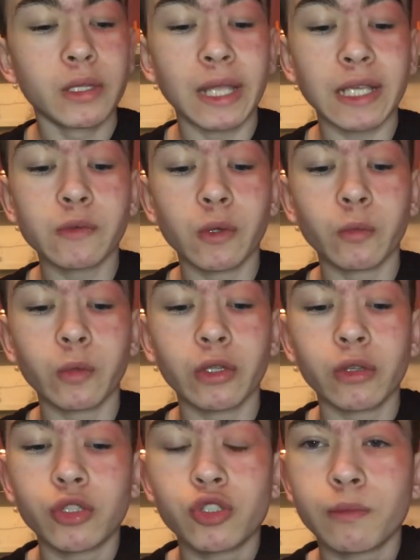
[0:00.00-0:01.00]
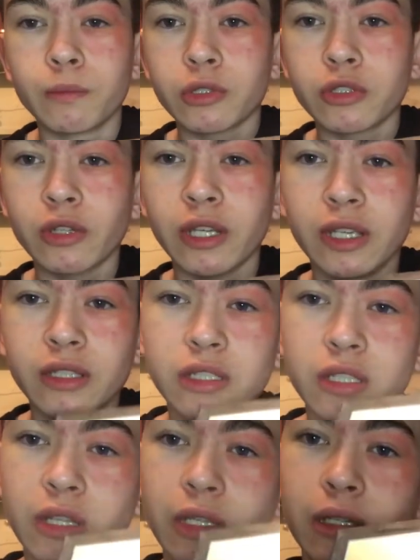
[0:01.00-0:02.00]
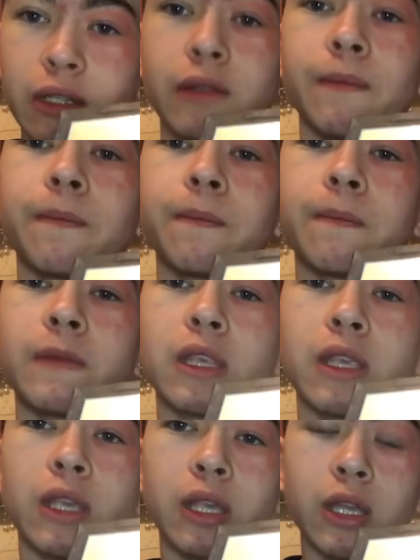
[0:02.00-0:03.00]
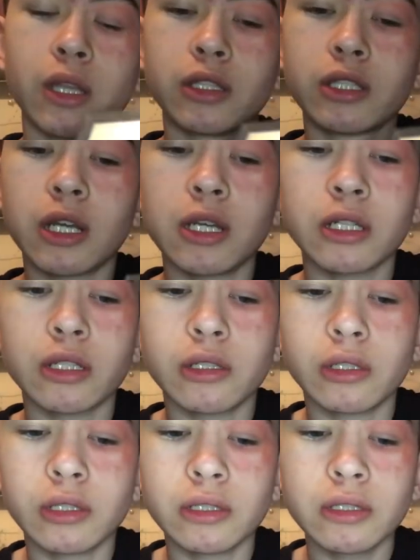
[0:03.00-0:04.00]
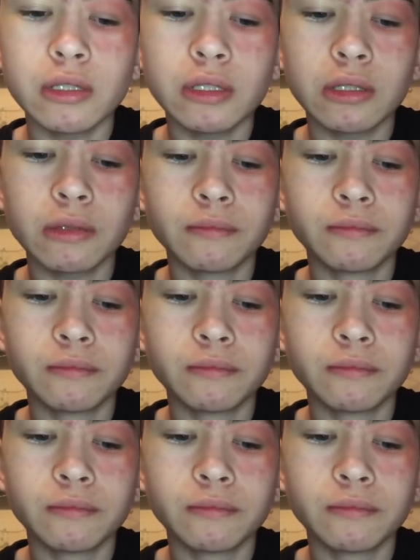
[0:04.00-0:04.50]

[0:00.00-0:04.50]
Next one, we're going to jump straight to the darker colours.